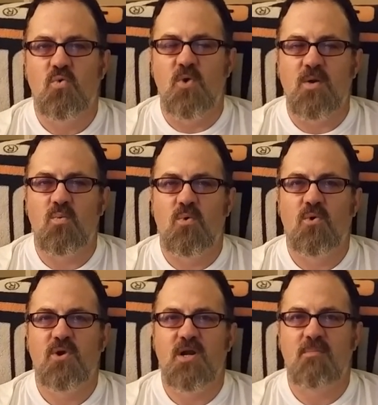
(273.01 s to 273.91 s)
Quit
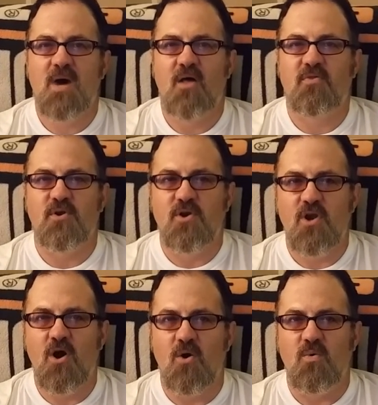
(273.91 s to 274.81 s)
worrying about the
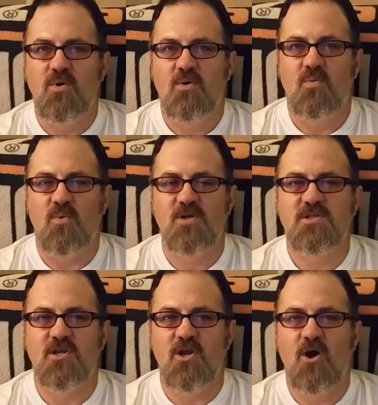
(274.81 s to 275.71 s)
no. Once
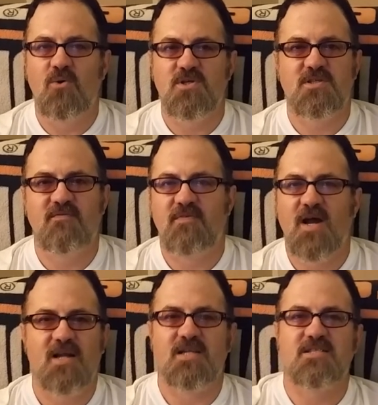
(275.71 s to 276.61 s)
a no is in
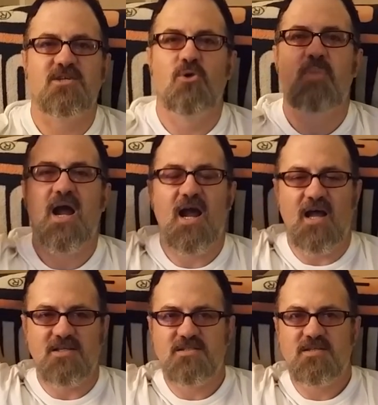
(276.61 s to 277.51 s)
fact, it's your
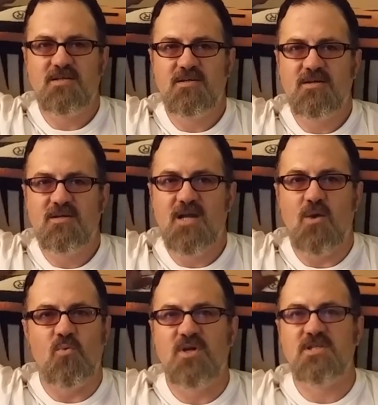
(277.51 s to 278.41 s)
past.
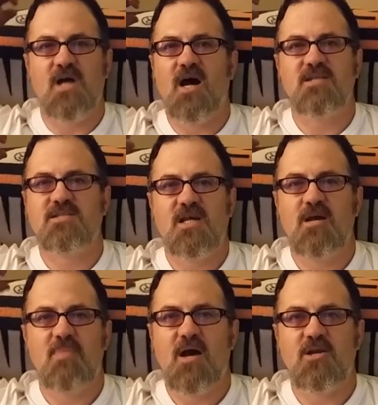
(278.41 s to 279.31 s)
And what's God say
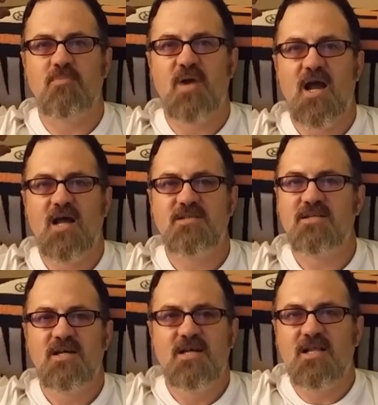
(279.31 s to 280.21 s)
about your past?
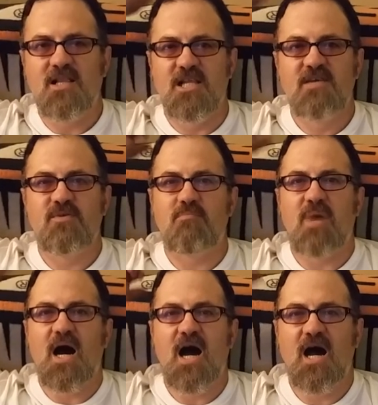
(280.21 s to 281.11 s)
Leave it
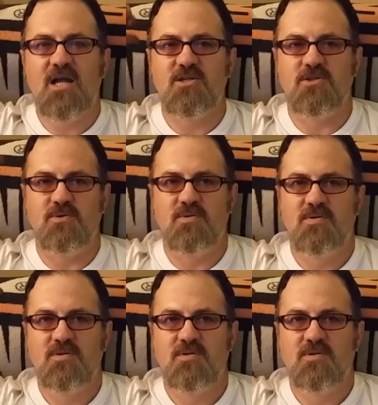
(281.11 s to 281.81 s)
behind you.